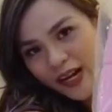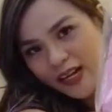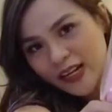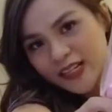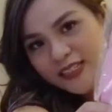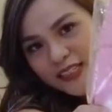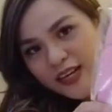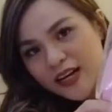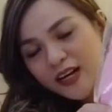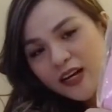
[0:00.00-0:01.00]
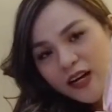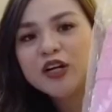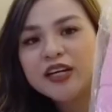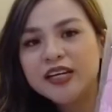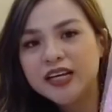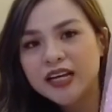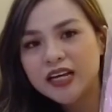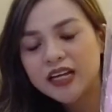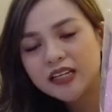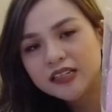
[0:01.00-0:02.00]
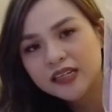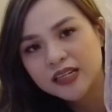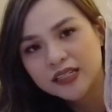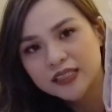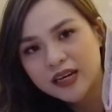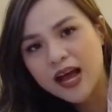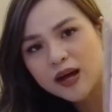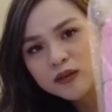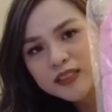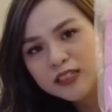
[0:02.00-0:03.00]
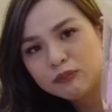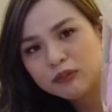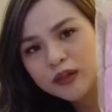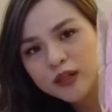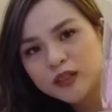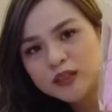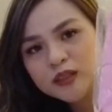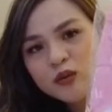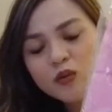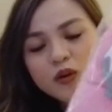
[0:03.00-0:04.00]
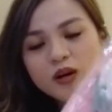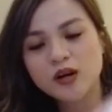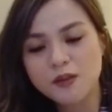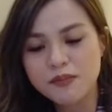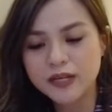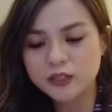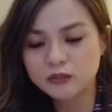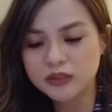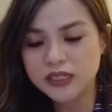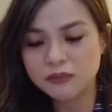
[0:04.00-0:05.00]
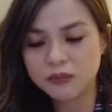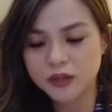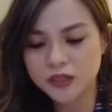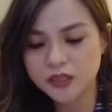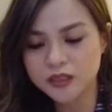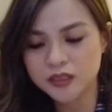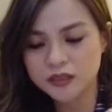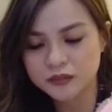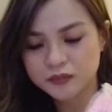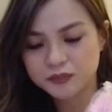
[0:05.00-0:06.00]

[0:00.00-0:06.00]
Ayan, it's a Korean house slippers or bedroom slippers.